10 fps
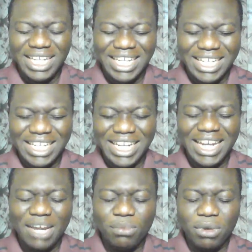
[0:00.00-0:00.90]
In the
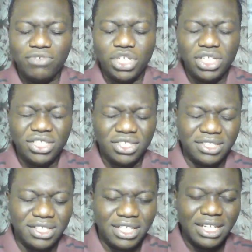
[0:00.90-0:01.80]
name of Jesus,
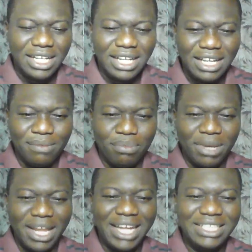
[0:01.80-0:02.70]

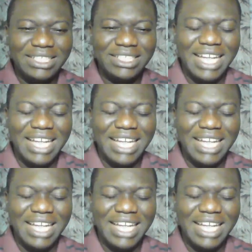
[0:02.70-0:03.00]
blind